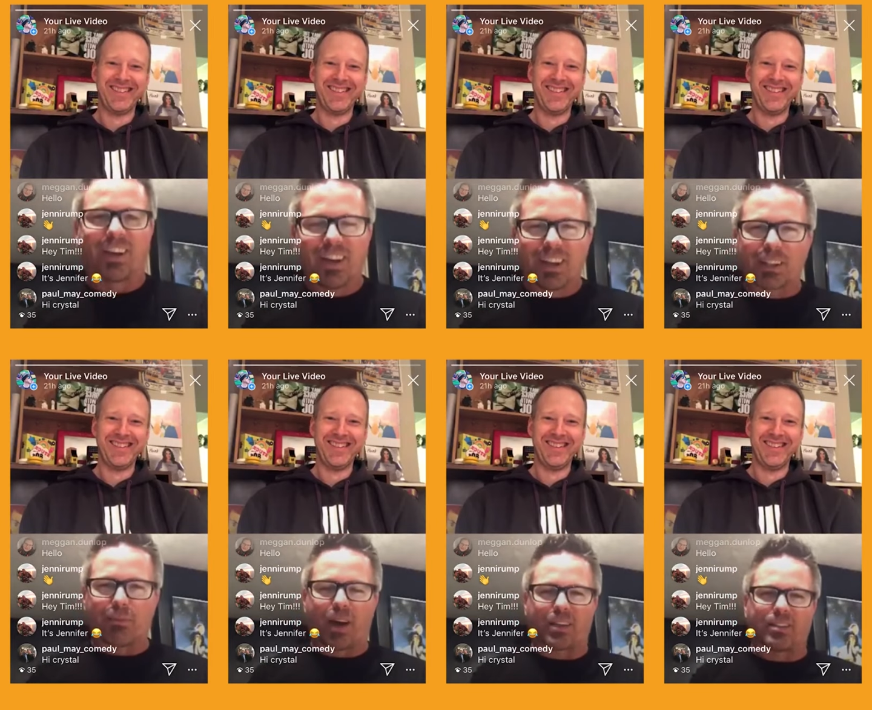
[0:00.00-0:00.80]
Speaker 1: to pass
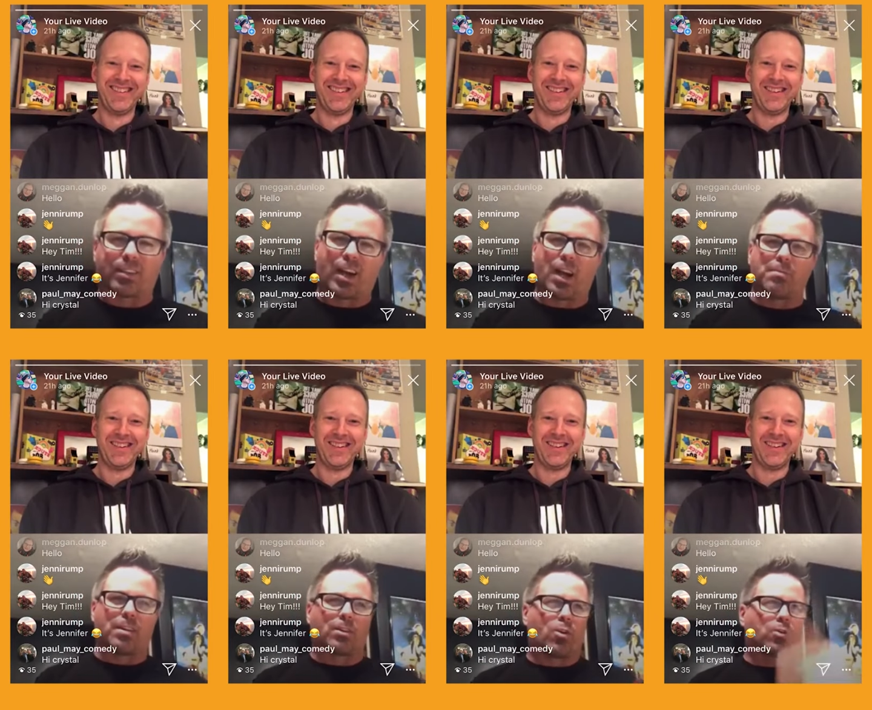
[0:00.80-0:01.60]
the time. And of
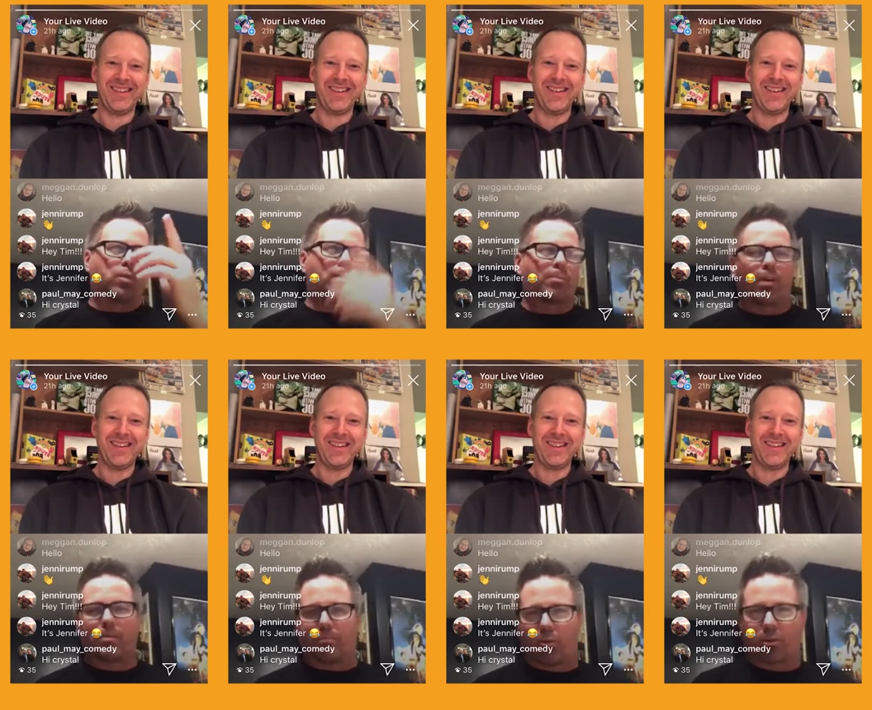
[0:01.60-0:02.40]
course, we've been playing
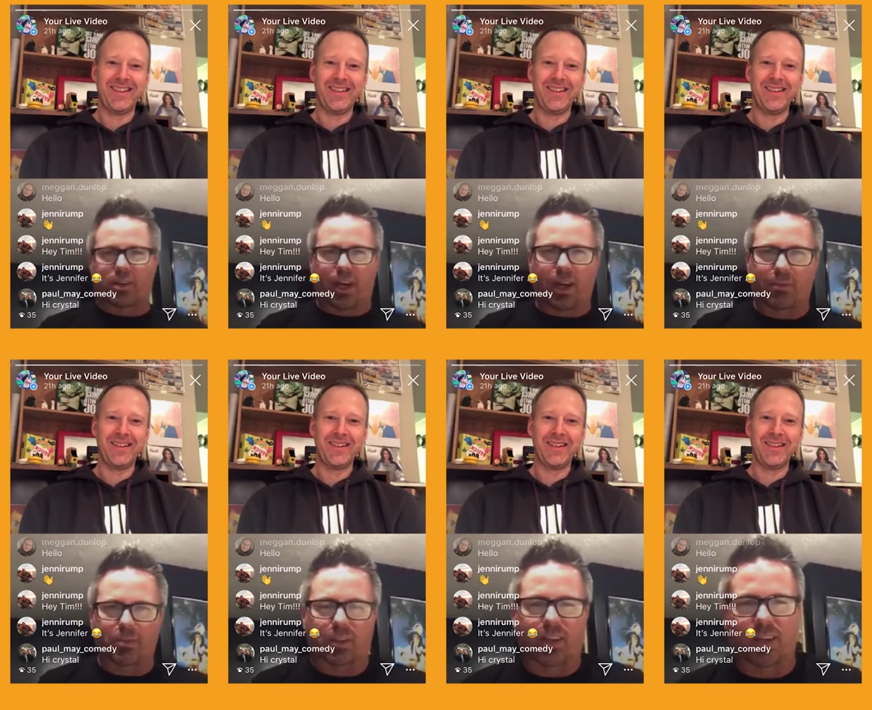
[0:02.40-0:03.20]
board games with the
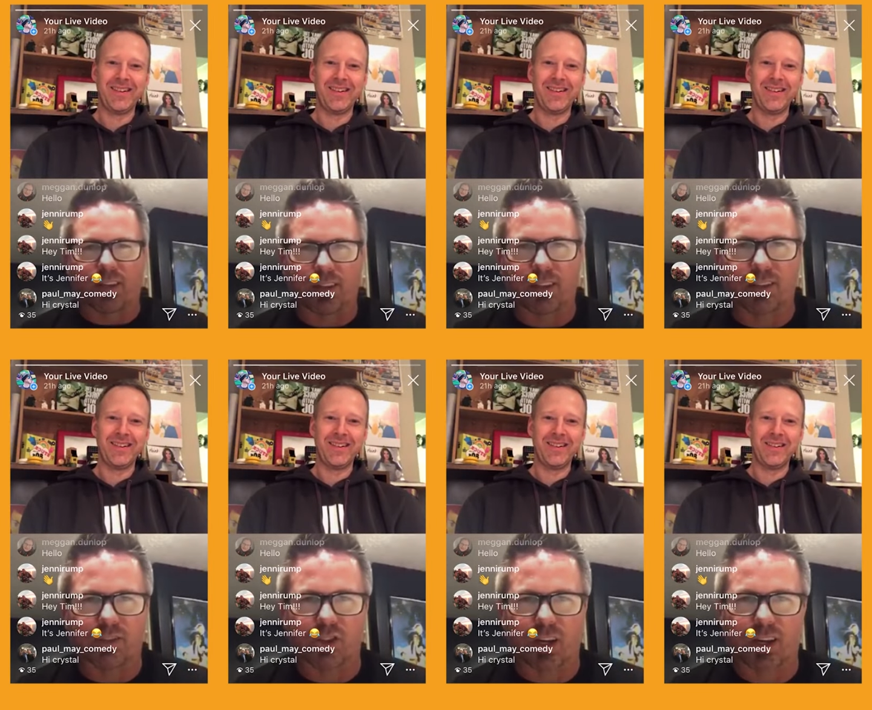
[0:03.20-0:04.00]
kids and
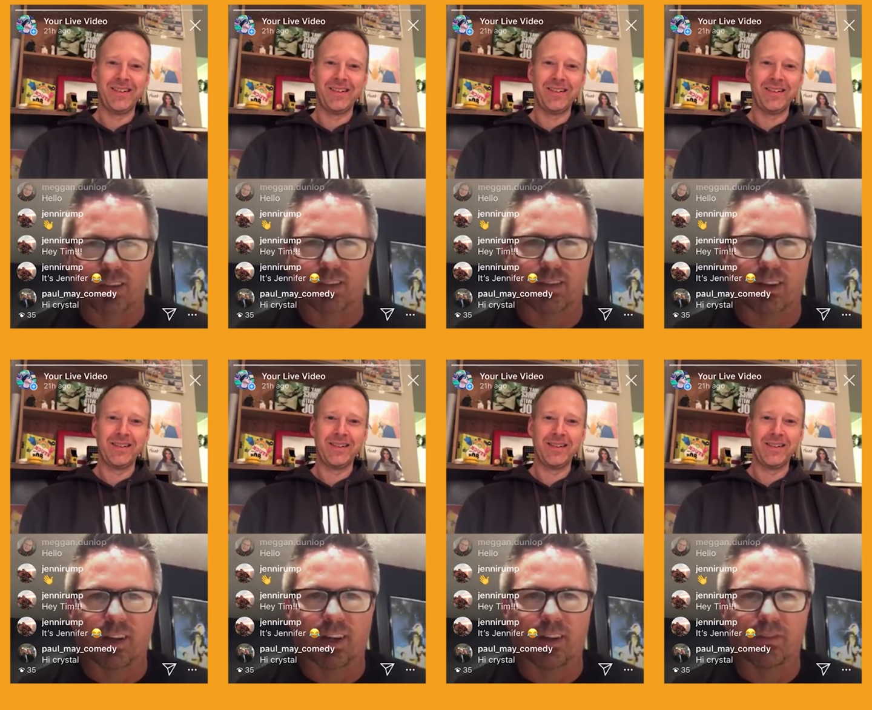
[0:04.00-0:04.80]
chess and all that kind of
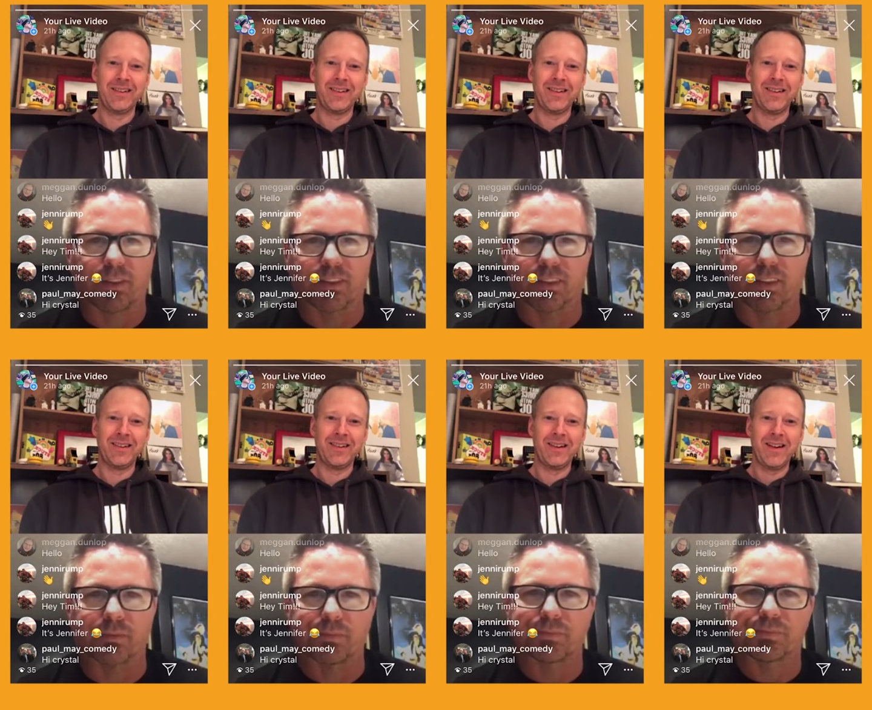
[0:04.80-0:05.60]
fun stuff.
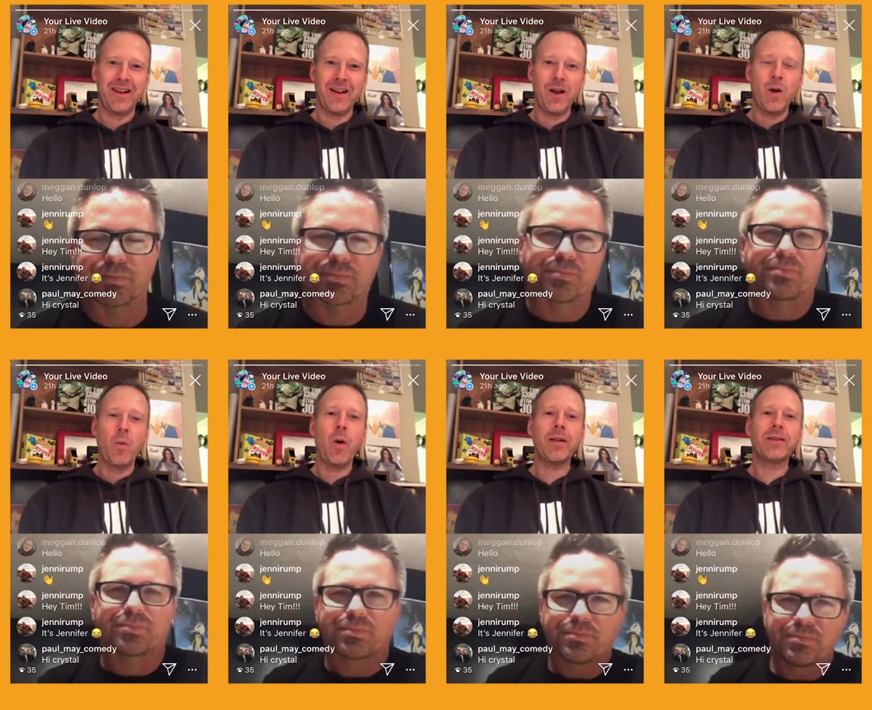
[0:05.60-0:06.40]

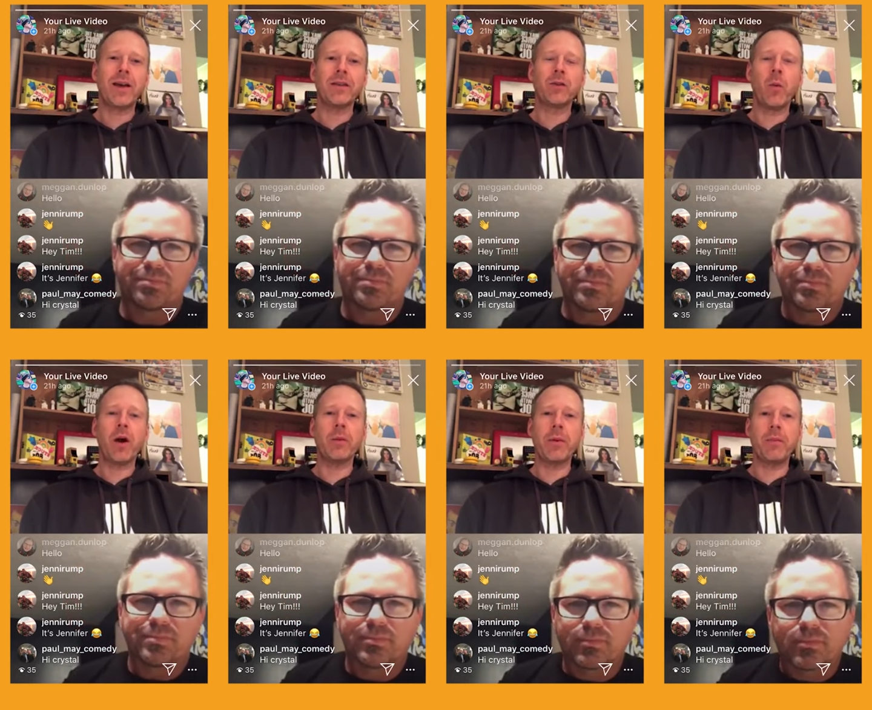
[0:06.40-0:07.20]
Speaker 2: What? Uh, so where can
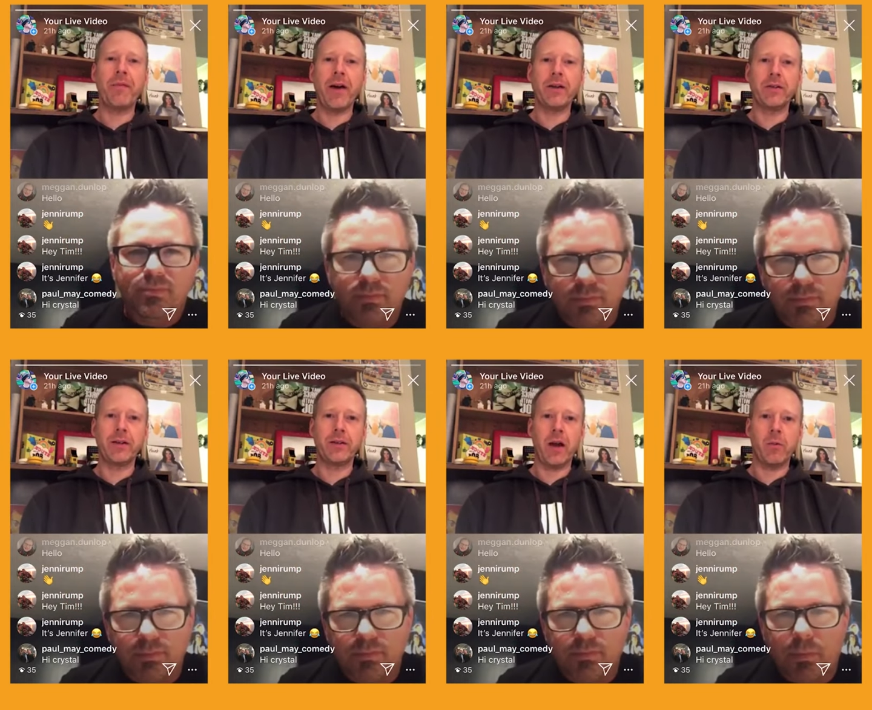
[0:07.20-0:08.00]
people find your TikTok?
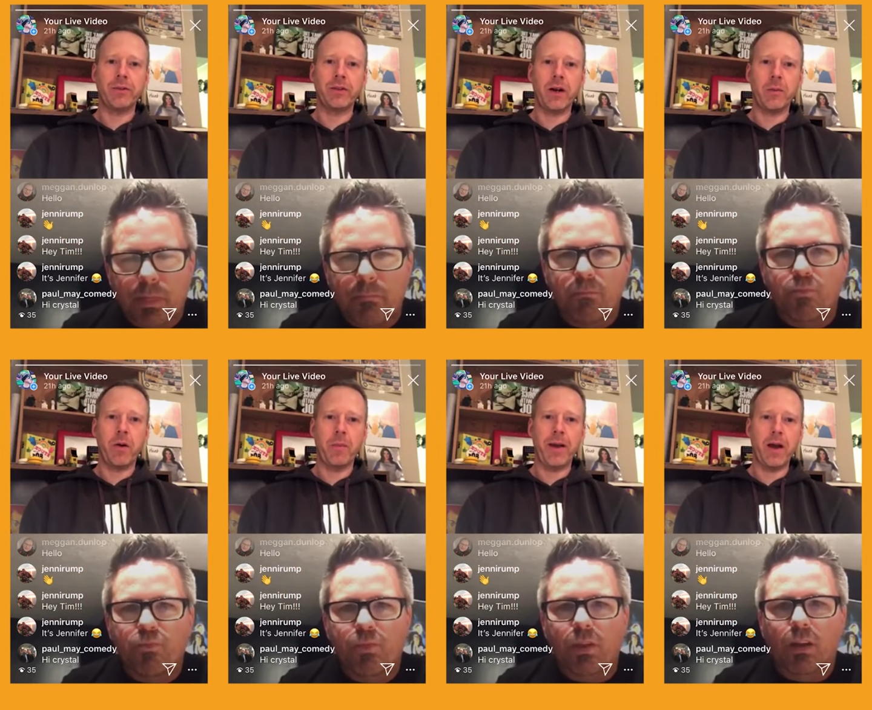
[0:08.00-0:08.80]
What's it under? Paul May
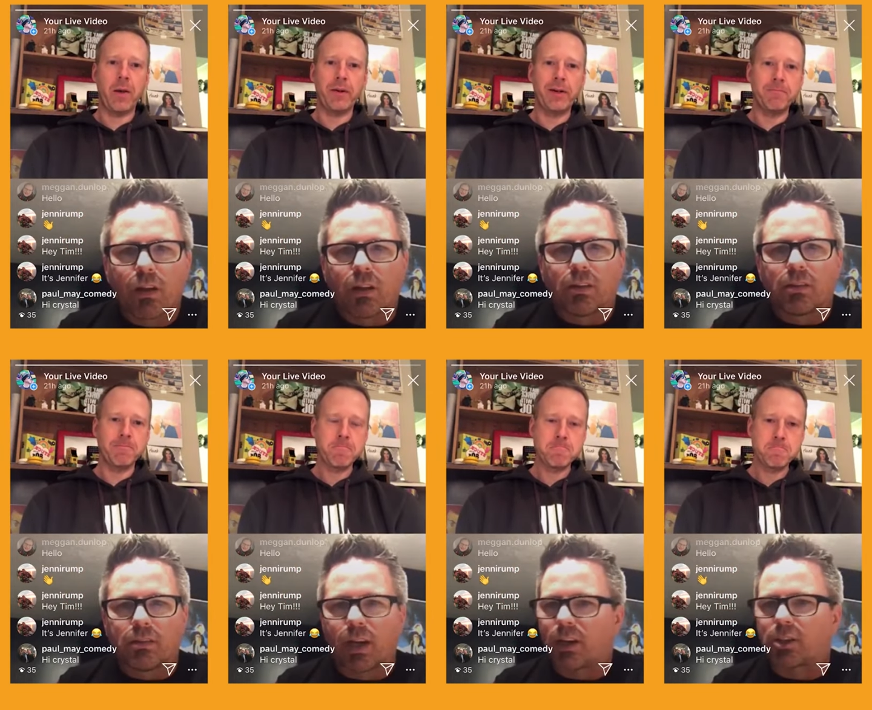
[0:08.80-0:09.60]
Comedy?
Speaker 1: Yeah,
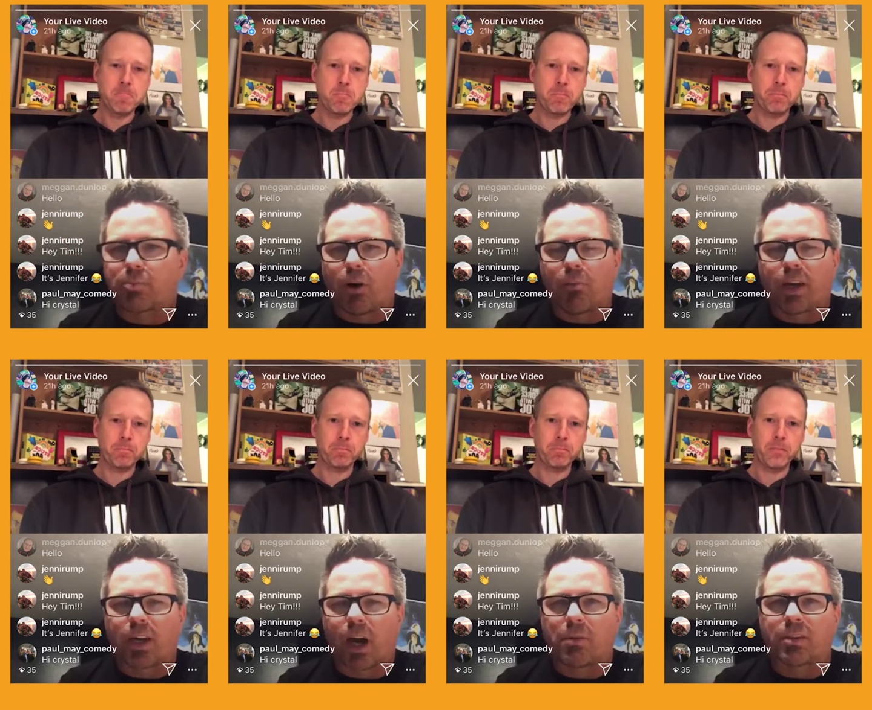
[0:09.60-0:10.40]
just Paul May Comedy.
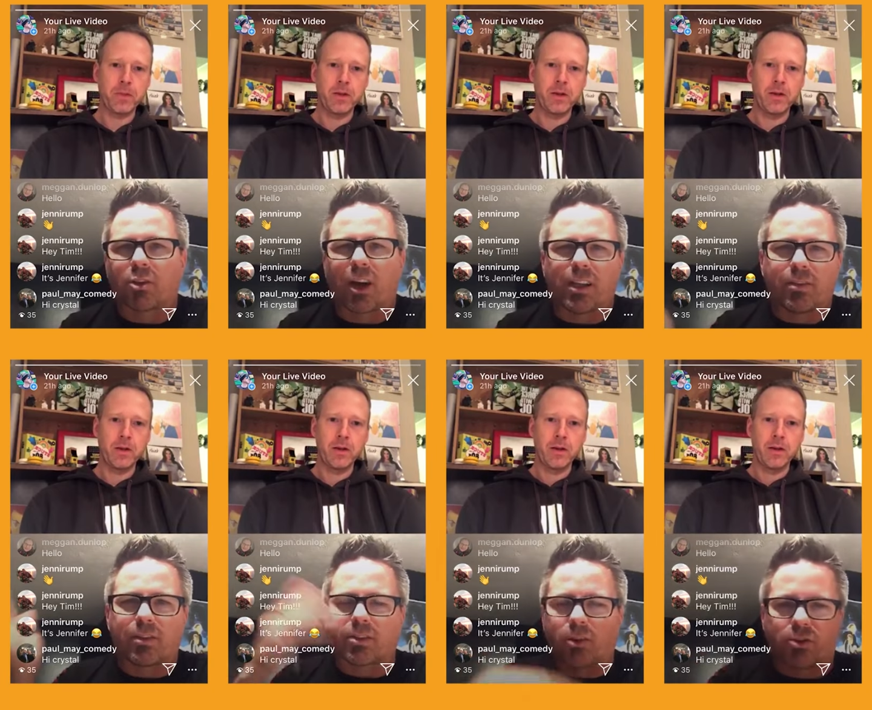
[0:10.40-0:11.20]
So any of the
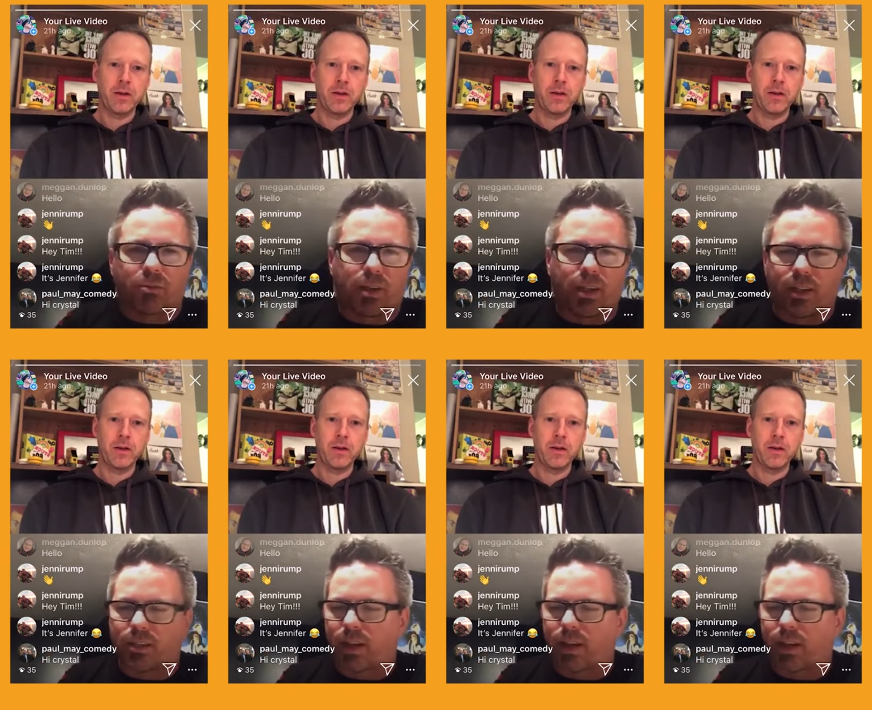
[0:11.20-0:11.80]
social medias, I've